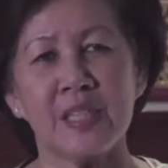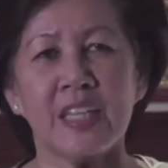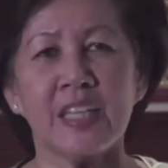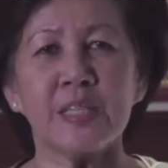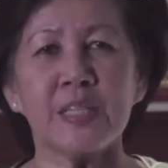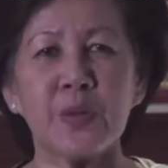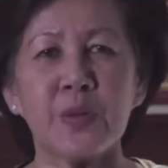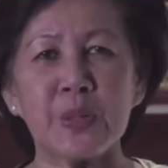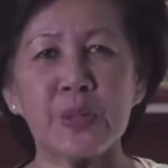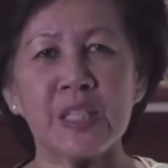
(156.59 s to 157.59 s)
in
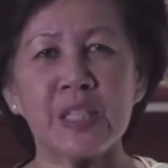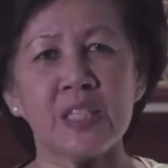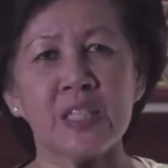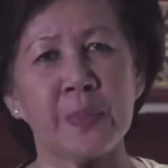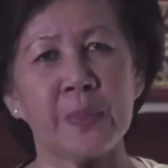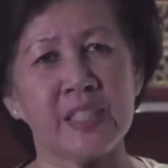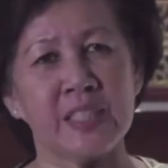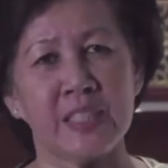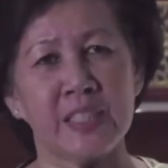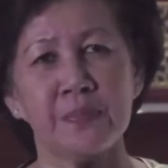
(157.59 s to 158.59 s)
promoting
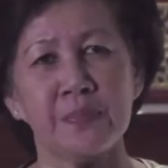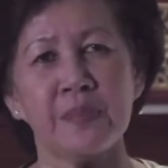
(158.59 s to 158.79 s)
humanism